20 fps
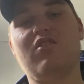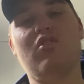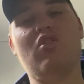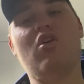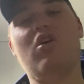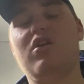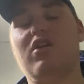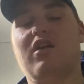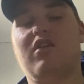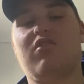
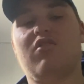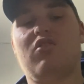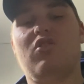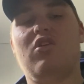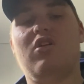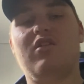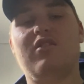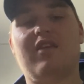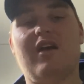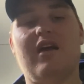
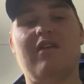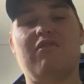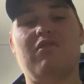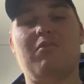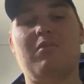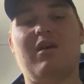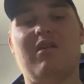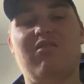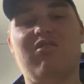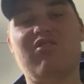long day for
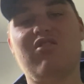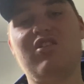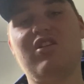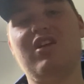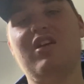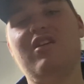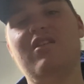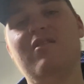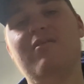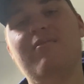Man City,